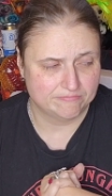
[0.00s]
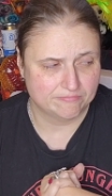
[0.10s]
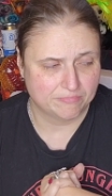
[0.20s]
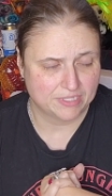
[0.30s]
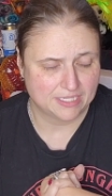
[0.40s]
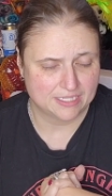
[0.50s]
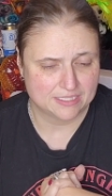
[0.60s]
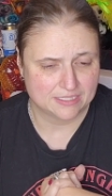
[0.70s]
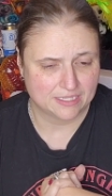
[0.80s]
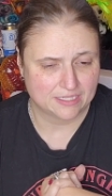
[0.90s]
but
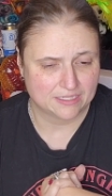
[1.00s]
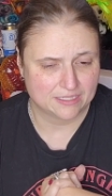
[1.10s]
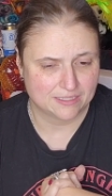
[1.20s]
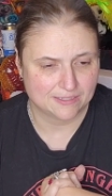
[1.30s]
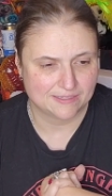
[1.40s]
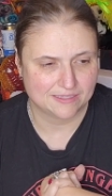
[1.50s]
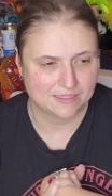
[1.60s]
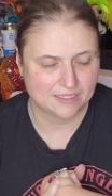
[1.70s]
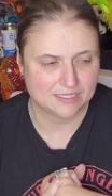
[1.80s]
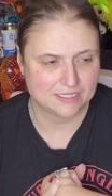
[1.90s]
it's like,
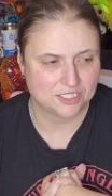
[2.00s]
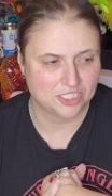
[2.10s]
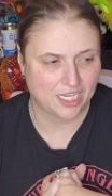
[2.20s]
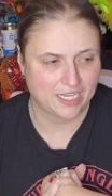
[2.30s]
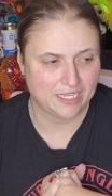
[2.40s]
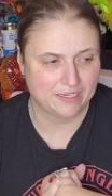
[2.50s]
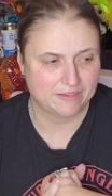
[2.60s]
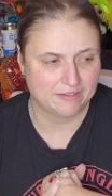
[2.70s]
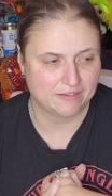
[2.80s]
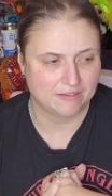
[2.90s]
it's a
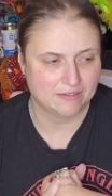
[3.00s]
giant.